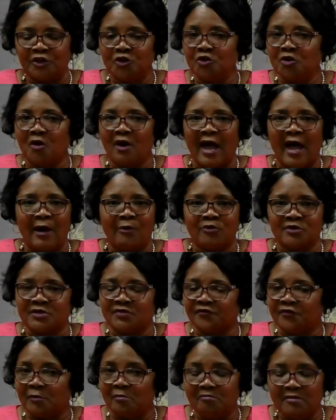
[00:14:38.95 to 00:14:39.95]
You know, I
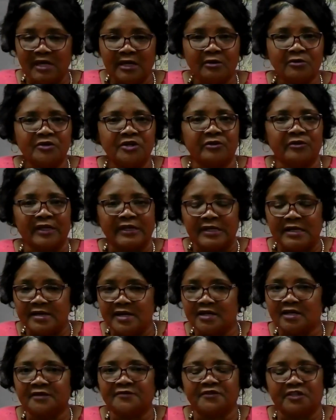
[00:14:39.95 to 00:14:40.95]
was familiar
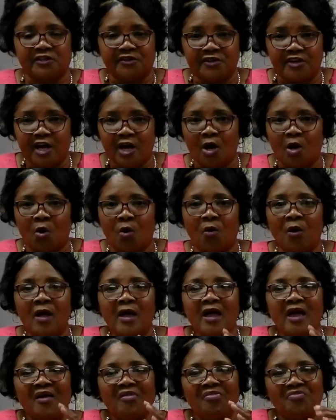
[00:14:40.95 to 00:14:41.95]
enough to know
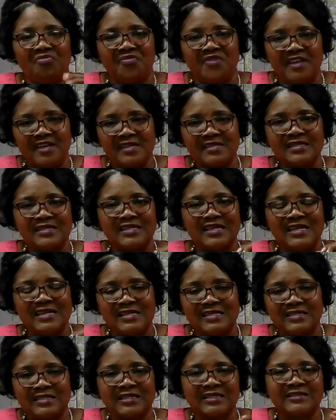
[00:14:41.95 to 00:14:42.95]
this
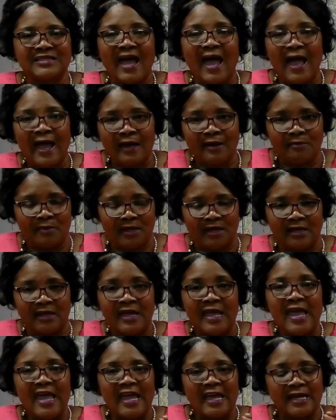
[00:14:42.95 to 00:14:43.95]
is the timing.